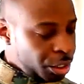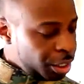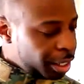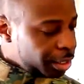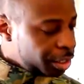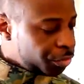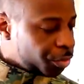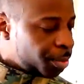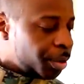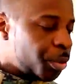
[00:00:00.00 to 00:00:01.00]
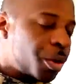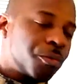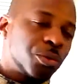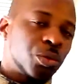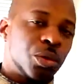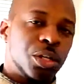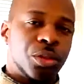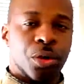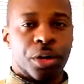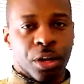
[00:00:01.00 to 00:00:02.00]
You can get this from anywhere from $20
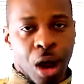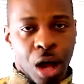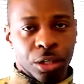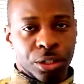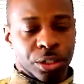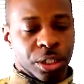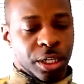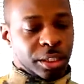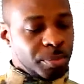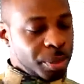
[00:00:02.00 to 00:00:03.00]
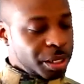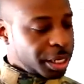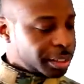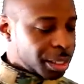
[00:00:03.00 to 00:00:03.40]
to $30, depending.